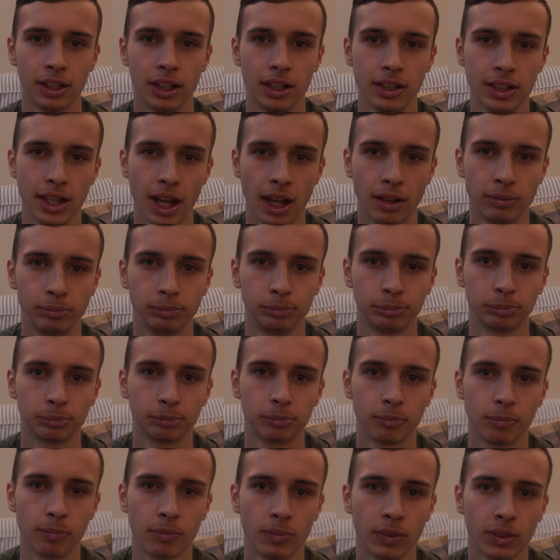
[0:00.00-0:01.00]
And yeah,
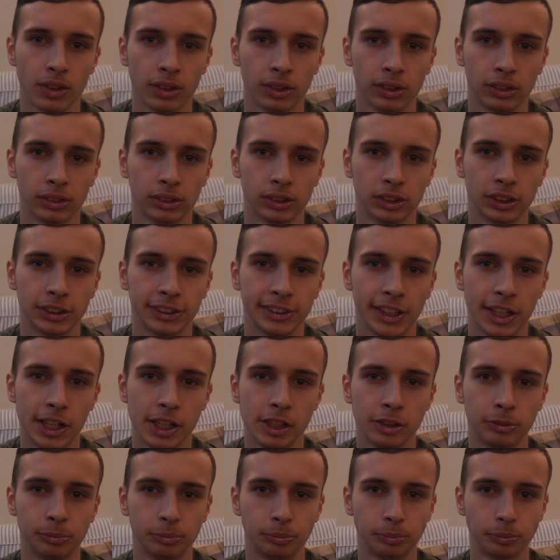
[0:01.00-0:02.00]

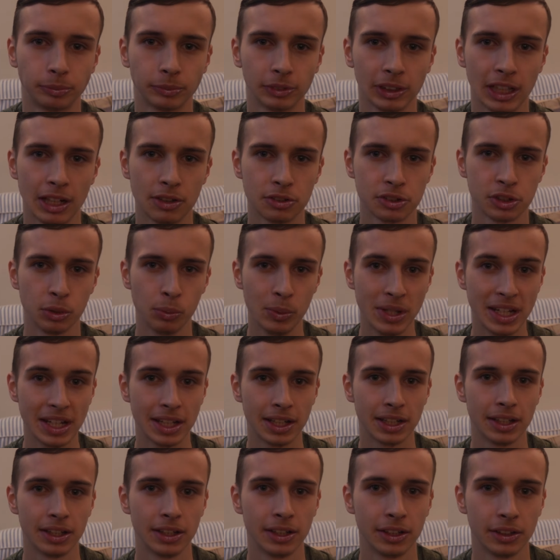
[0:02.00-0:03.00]
so that was the
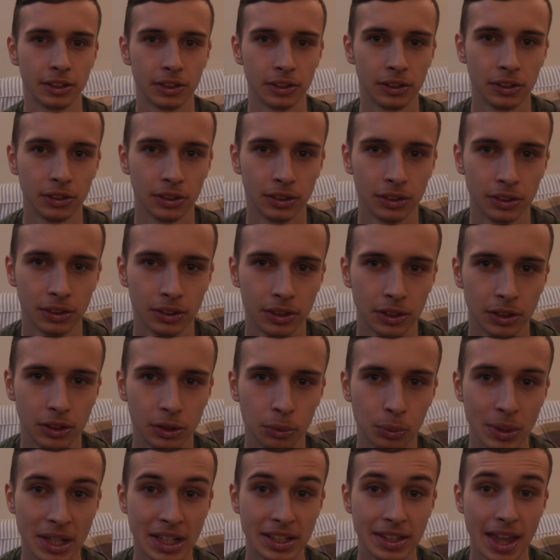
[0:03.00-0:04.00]
week,
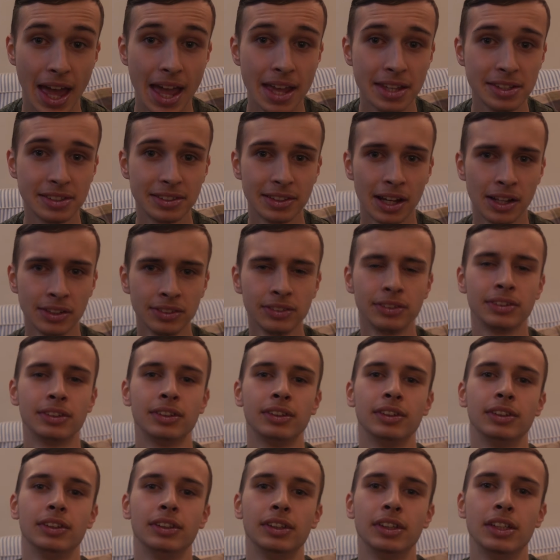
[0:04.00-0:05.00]
the weekday's done.
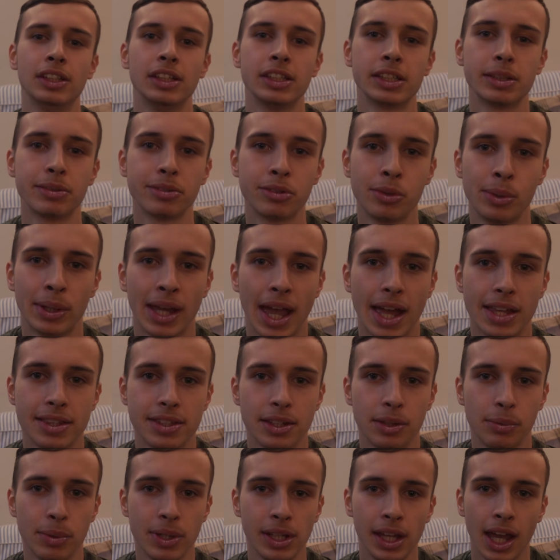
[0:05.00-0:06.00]
So before we get
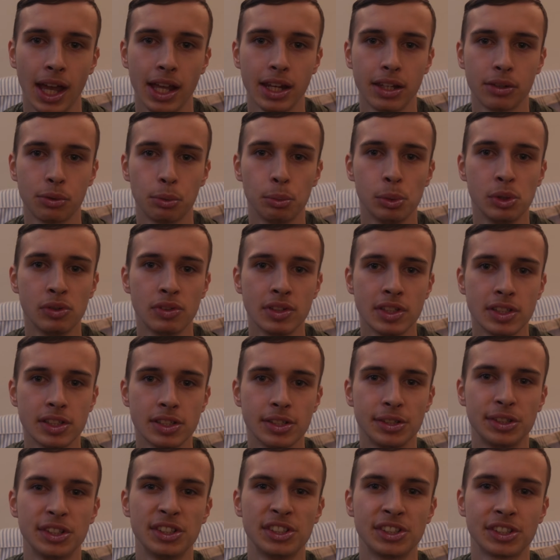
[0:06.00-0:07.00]
into the weekend, we'll move
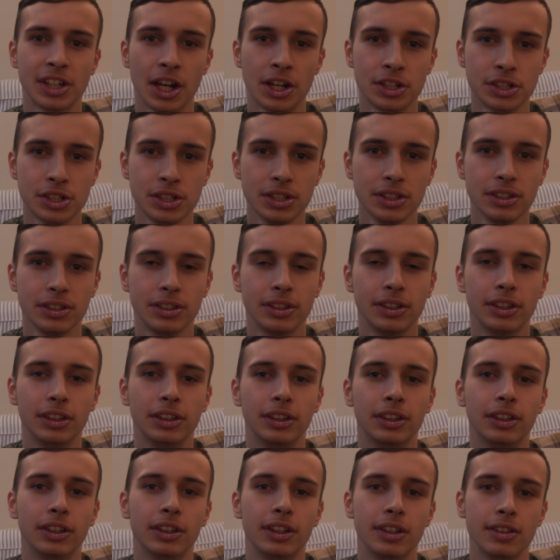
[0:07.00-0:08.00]
into the discussion
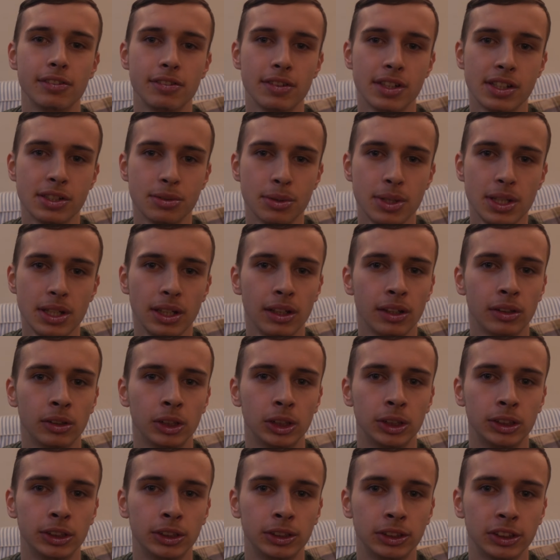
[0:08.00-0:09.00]
for this week.
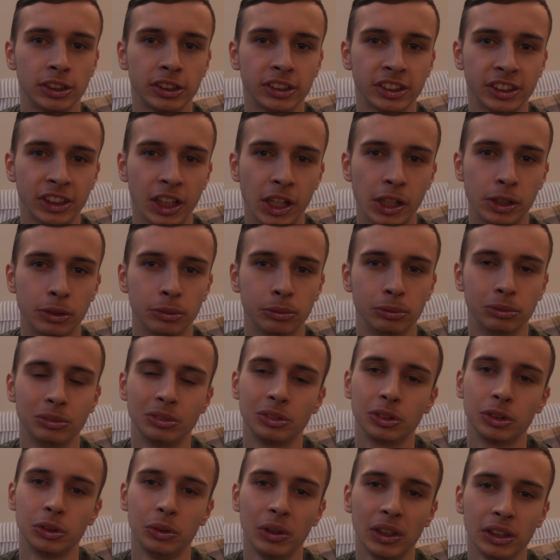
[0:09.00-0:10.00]
So,
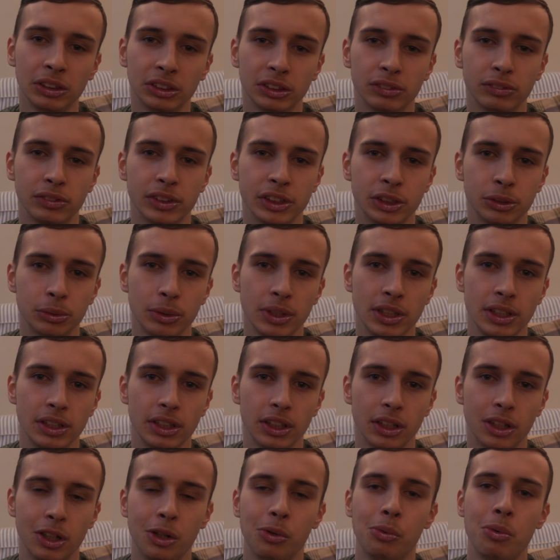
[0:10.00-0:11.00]
question for this
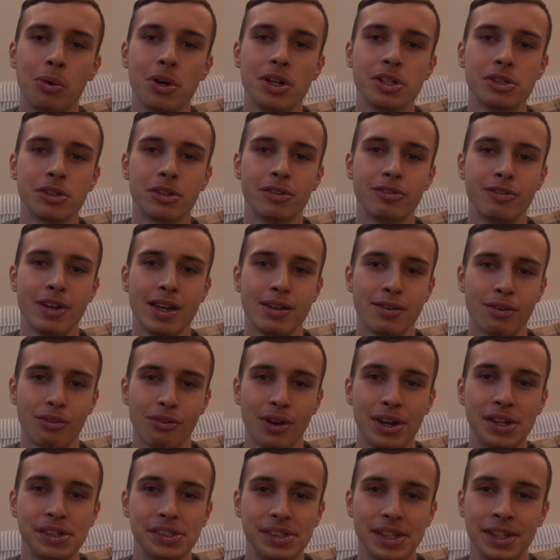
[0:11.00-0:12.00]
week, what is your favorite
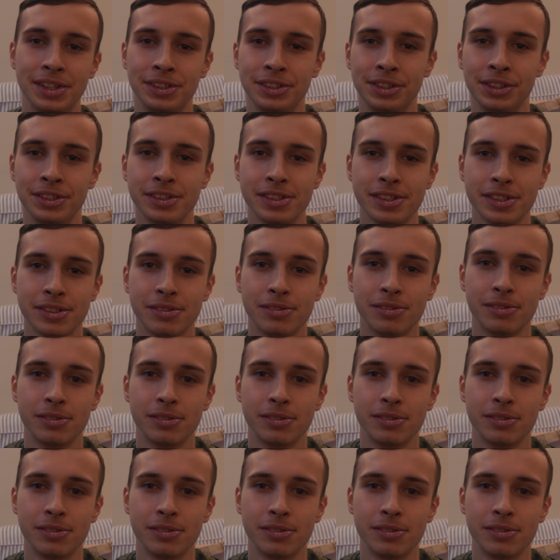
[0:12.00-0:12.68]
race distance?